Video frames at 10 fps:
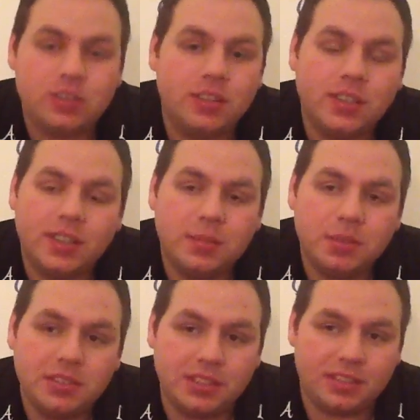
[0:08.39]
I
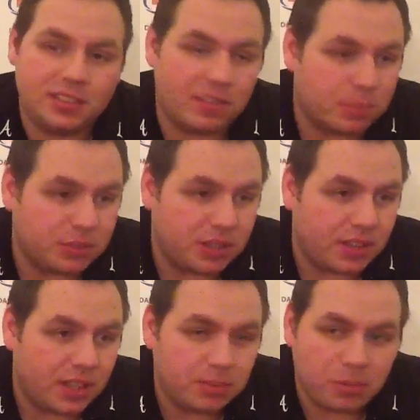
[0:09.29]
mean, 67%
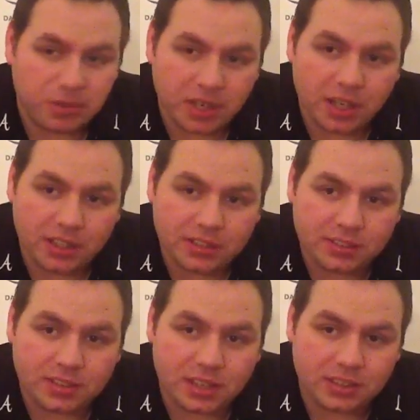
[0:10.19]
there is probably the highest
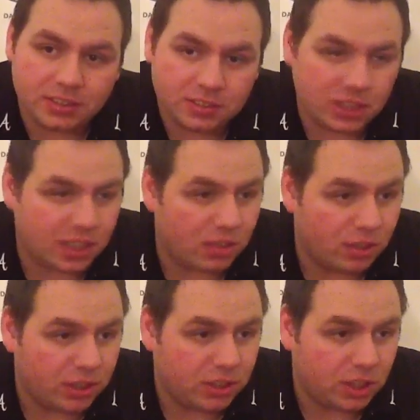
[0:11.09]
checkout
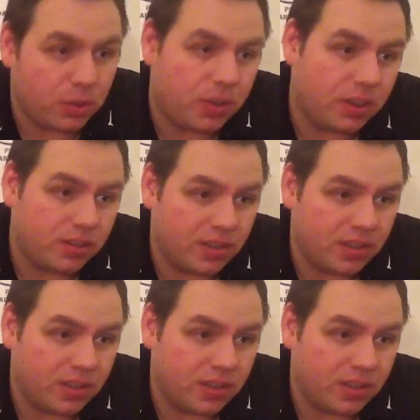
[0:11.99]
ratio of